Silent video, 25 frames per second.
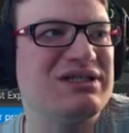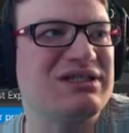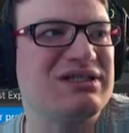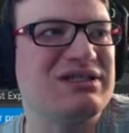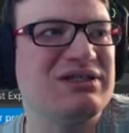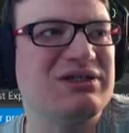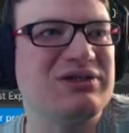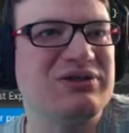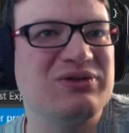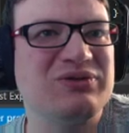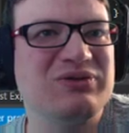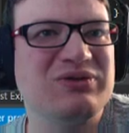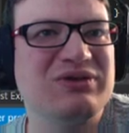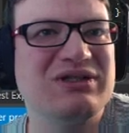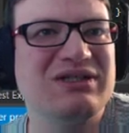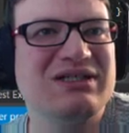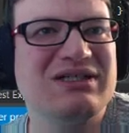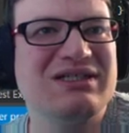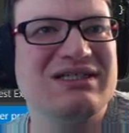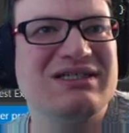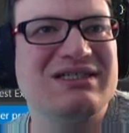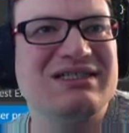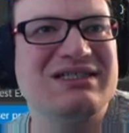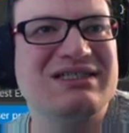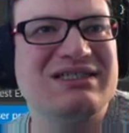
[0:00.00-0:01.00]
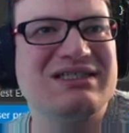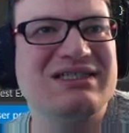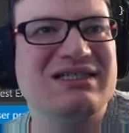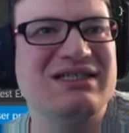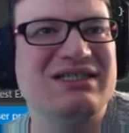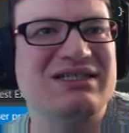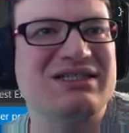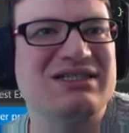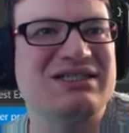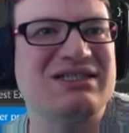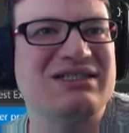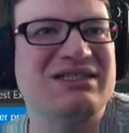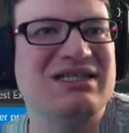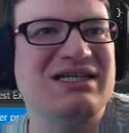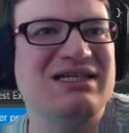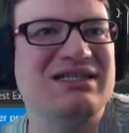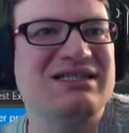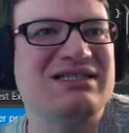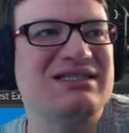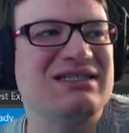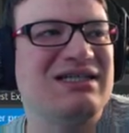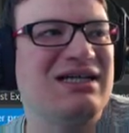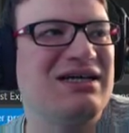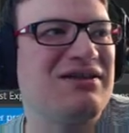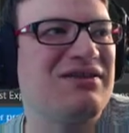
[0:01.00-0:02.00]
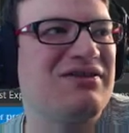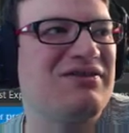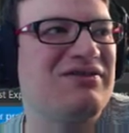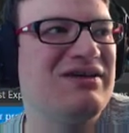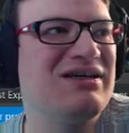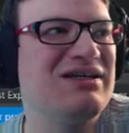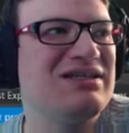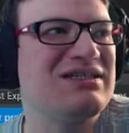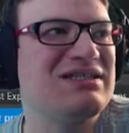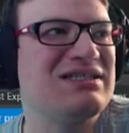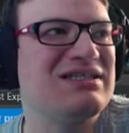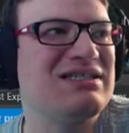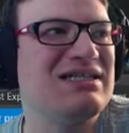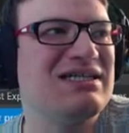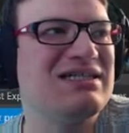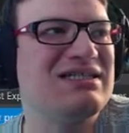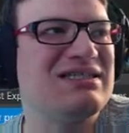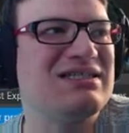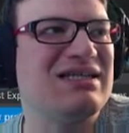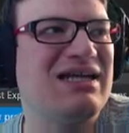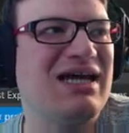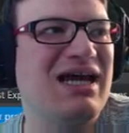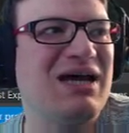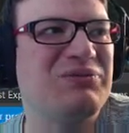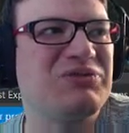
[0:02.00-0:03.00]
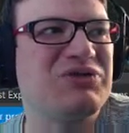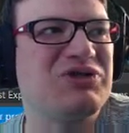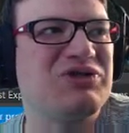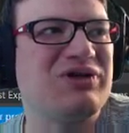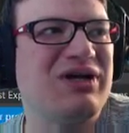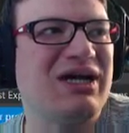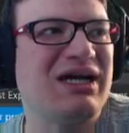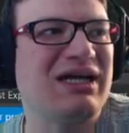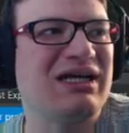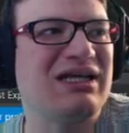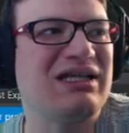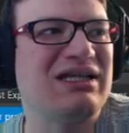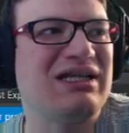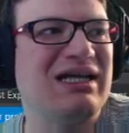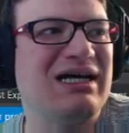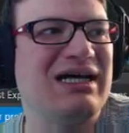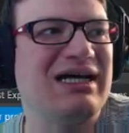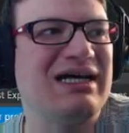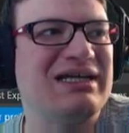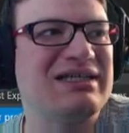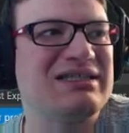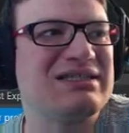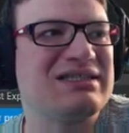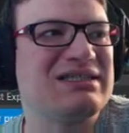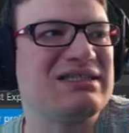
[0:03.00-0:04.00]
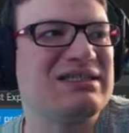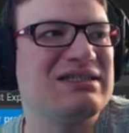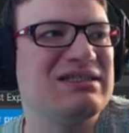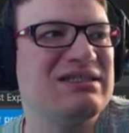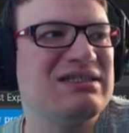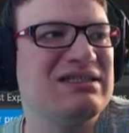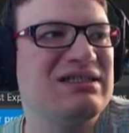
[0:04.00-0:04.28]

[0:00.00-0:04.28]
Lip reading: So set of states, and I think state's an abstract class.